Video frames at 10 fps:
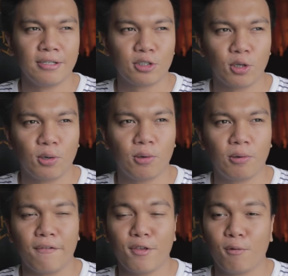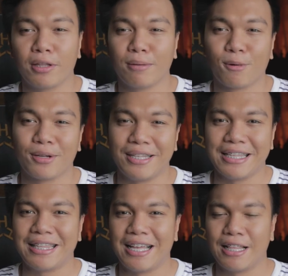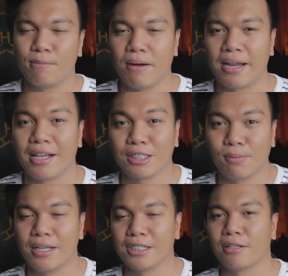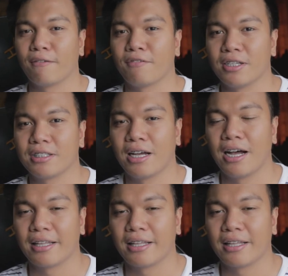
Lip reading: So if you want a more detailed para explanation of this